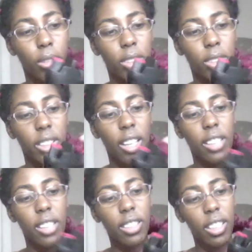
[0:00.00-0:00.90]
it
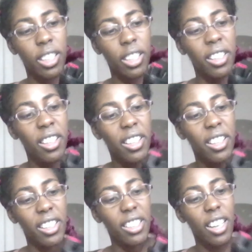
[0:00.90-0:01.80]
kind
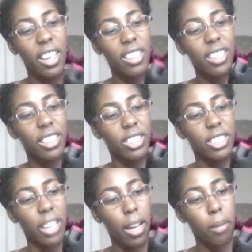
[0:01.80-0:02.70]
of got
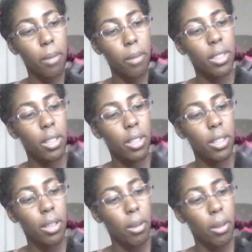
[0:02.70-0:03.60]
jammed,
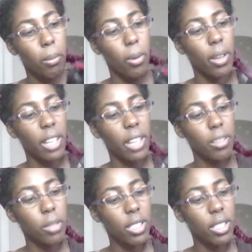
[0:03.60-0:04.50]
but I
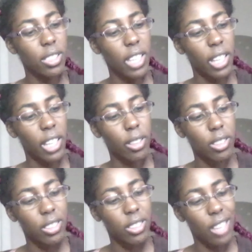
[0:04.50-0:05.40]
think because the hair
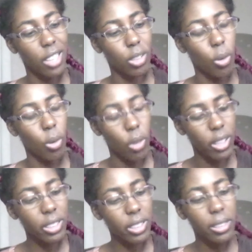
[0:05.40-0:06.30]
is kind of
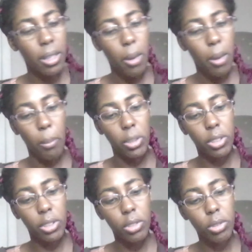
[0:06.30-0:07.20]
coarse. But you
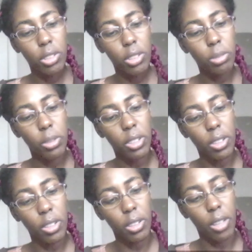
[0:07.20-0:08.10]
can do this with
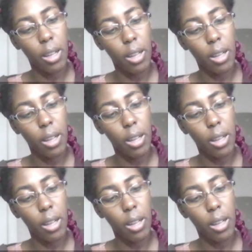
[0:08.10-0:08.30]
your